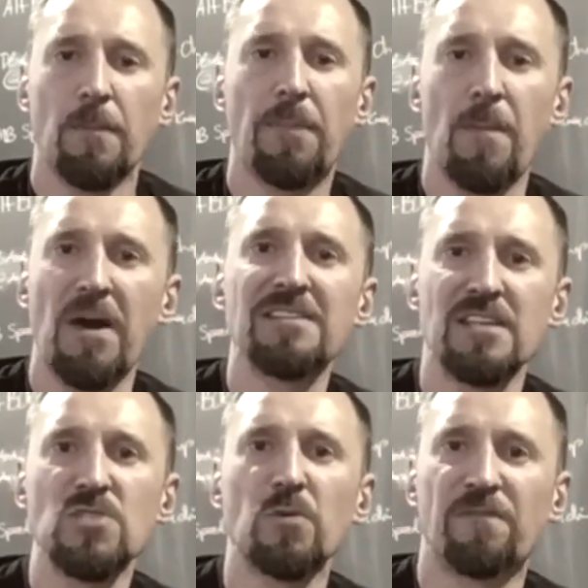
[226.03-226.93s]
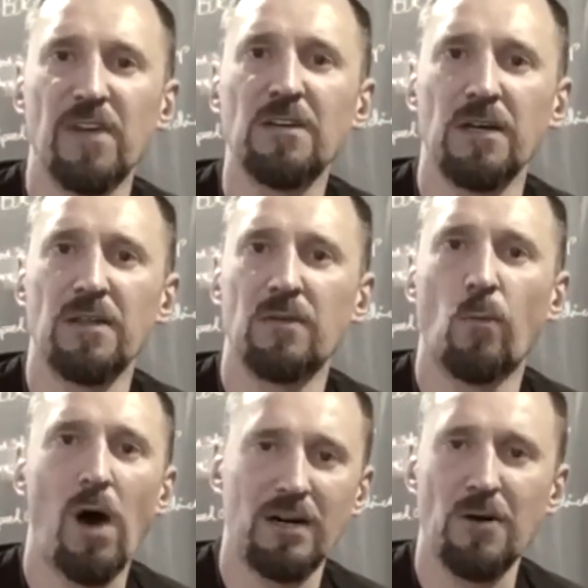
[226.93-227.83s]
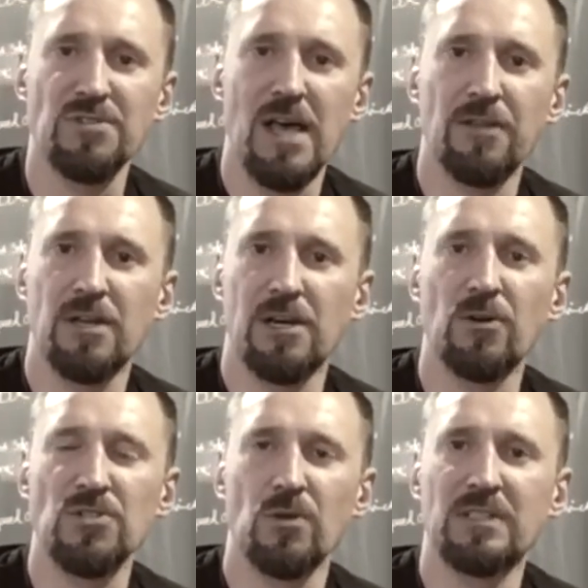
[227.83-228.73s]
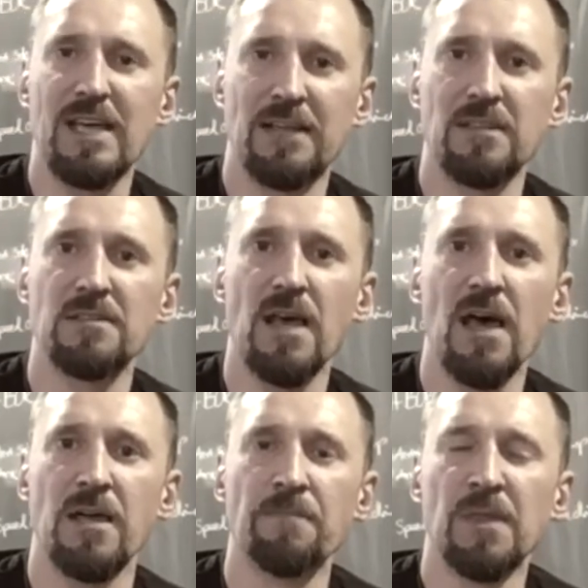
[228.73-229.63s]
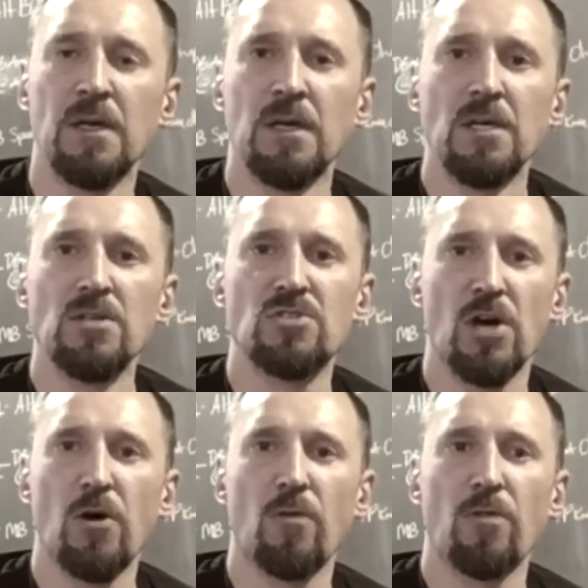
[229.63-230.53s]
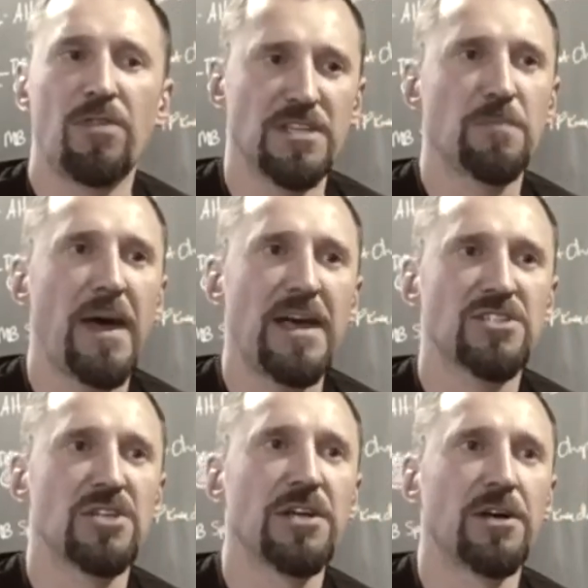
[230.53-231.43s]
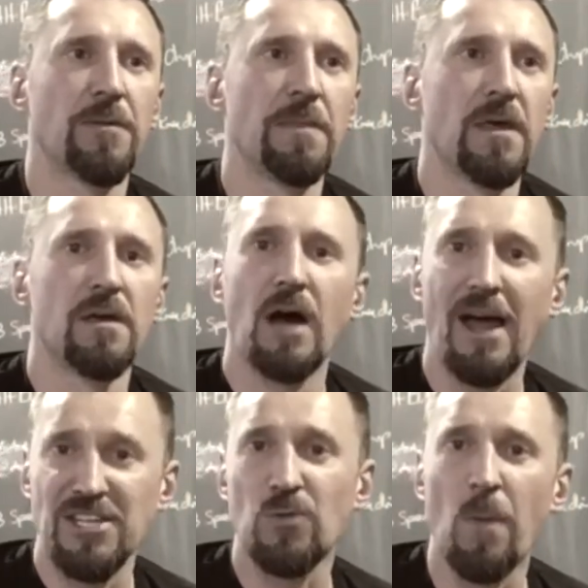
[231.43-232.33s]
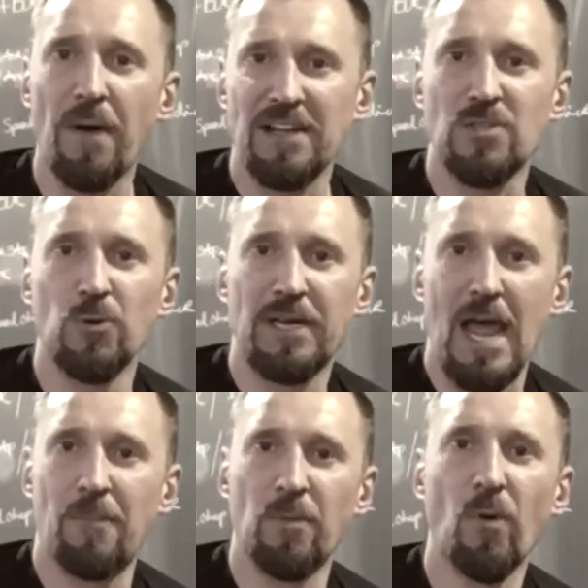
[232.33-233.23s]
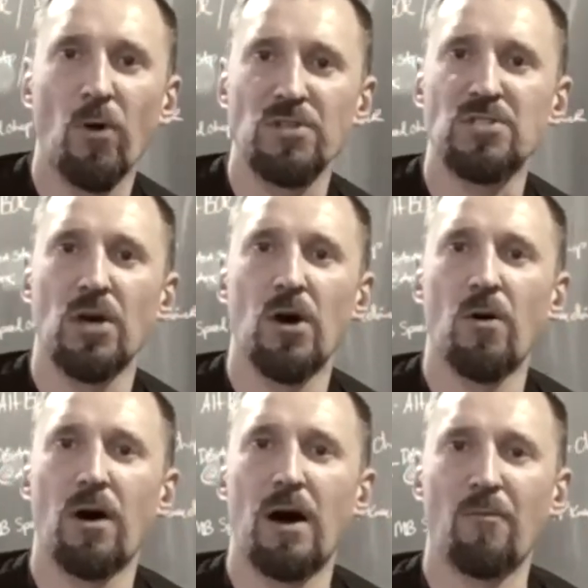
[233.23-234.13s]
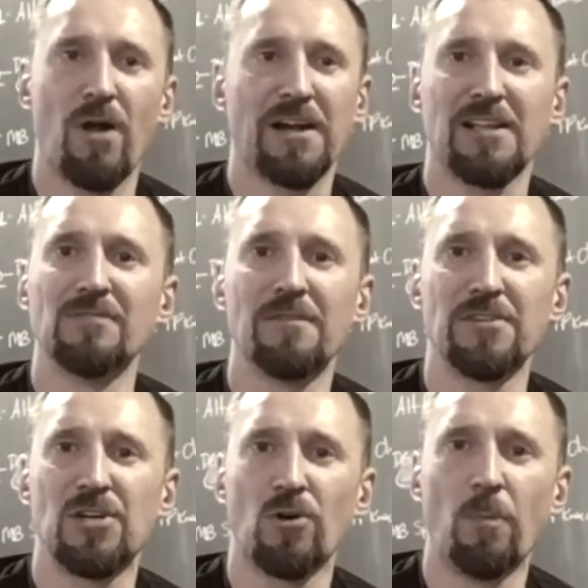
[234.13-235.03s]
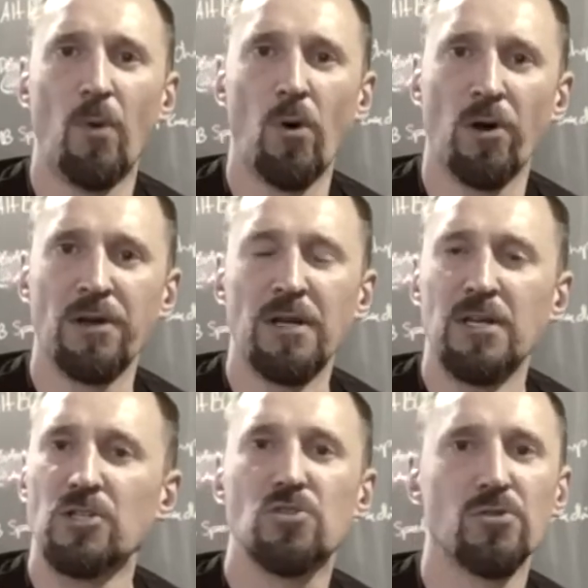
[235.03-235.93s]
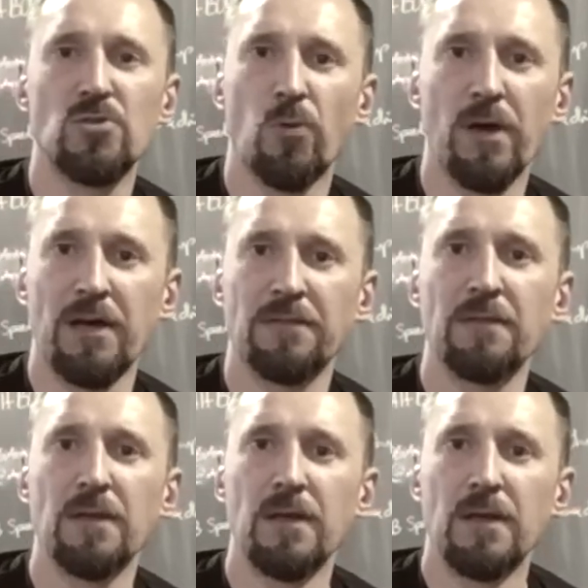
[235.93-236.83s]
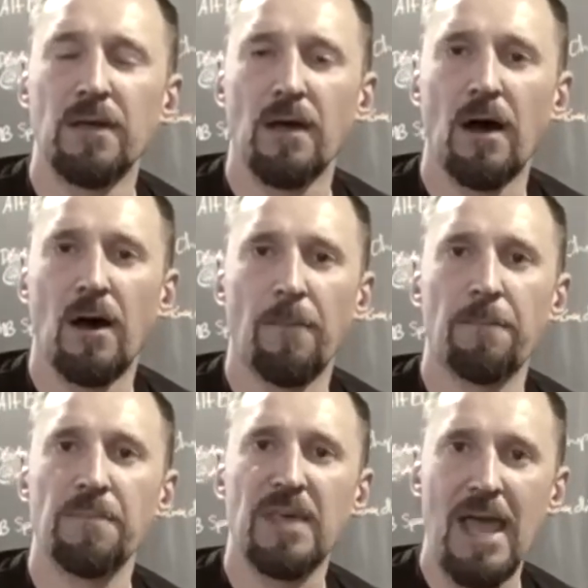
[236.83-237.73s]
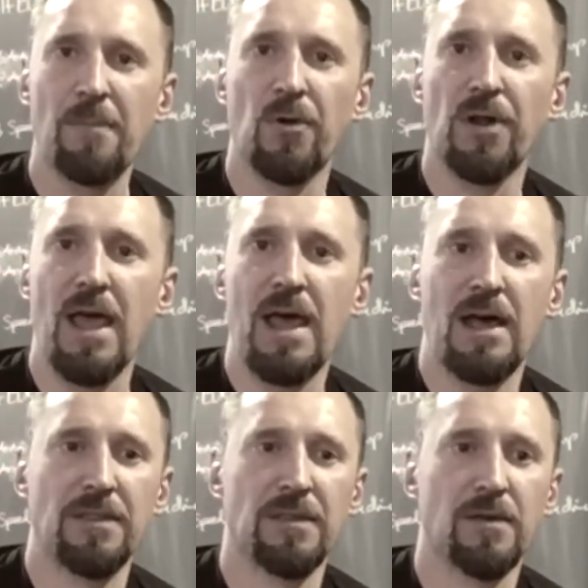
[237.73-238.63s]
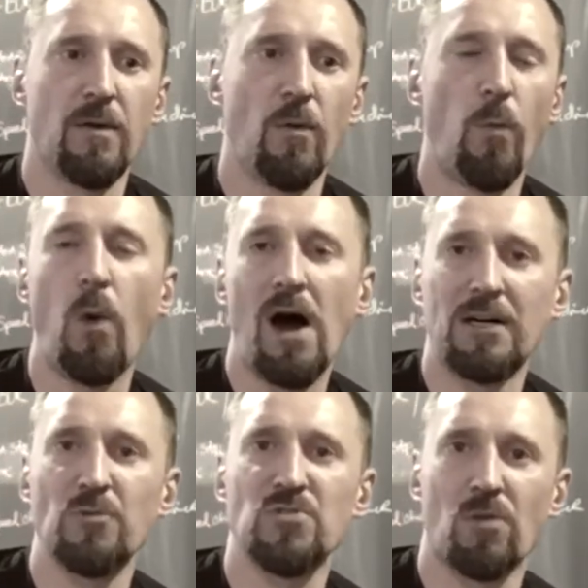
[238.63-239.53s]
But my knees would feel it while I was out there and also at the end of the day. So this past year, I actually went back to a camber board. So I'm riding an 11-year-old board, true twin, cambered, and while I was